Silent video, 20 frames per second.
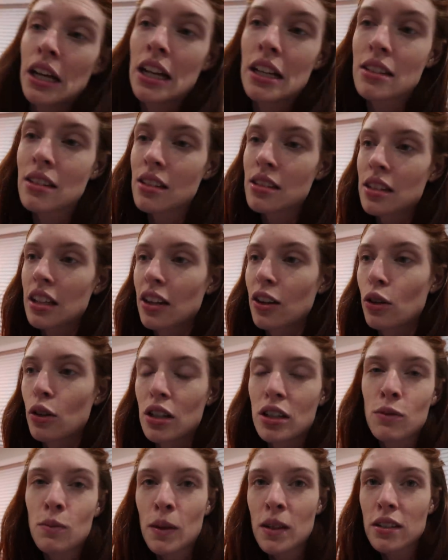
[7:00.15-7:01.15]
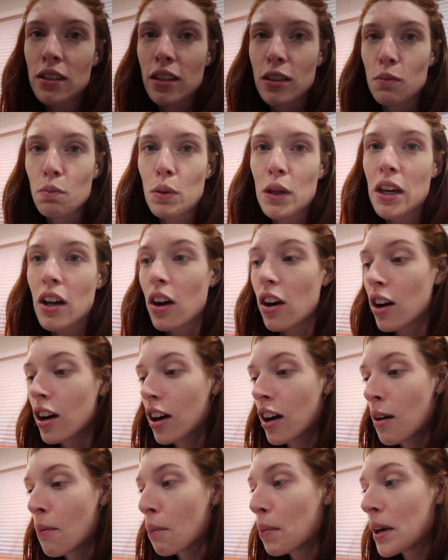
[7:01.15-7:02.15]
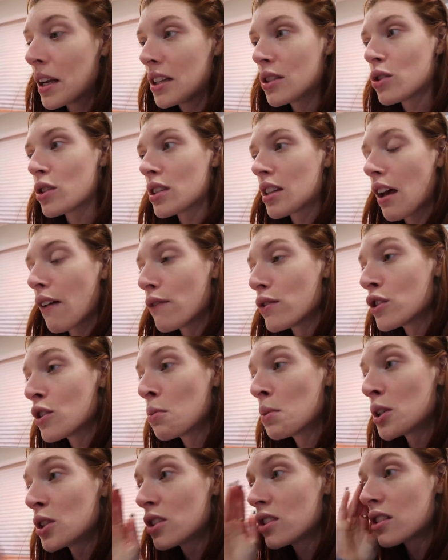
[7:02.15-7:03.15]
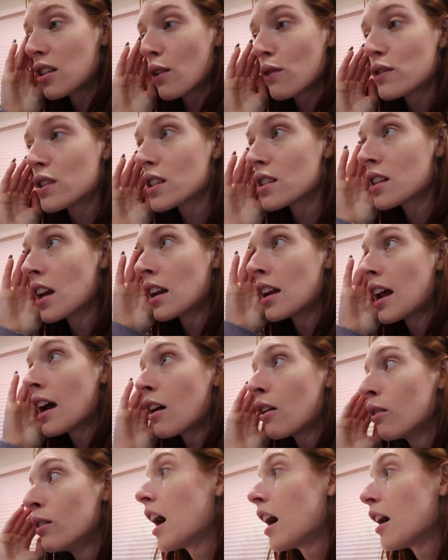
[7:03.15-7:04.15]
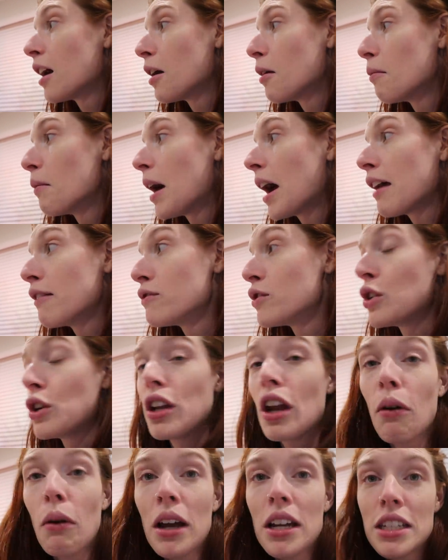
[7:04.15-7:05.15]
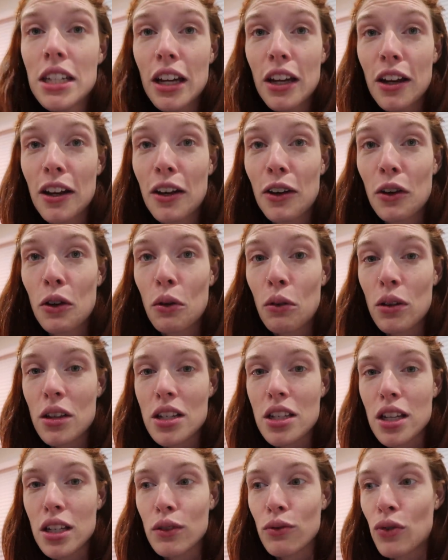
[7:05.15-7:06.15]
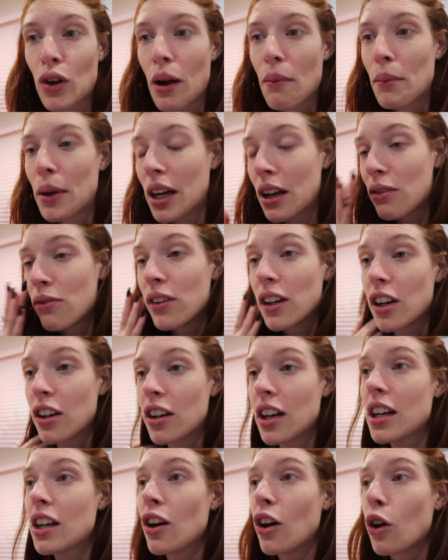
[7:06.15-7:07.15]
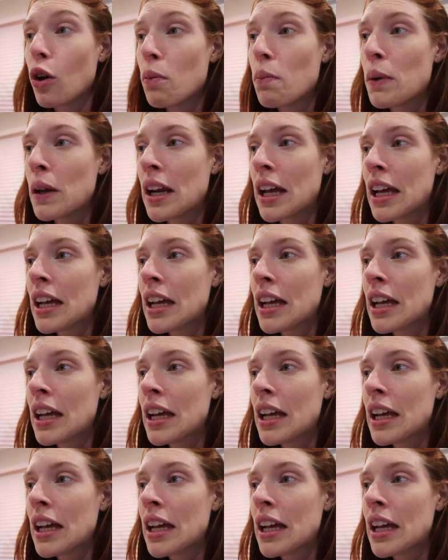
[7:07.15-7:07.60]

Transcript: hits, it's like Christmas because PR companies just have so much stuff to send out. I have no idea who this is from, but I figured I'd open